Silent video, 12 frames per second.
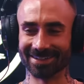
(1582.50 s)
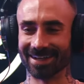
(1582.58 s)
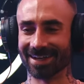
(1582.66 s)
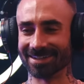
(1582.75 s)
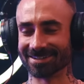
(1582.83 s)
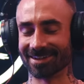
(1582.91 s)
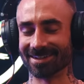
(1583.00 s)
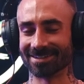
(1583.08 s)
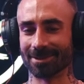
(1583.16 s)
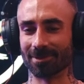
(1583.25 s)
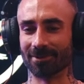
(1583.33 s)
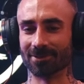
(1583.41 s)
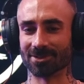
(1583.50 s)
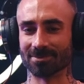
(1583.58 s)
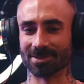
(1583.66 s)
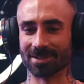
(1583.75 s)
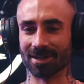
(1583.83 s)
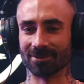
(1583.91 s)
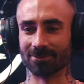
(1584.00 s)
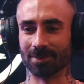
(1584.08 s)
Yeah, so I had to tape over some stuff.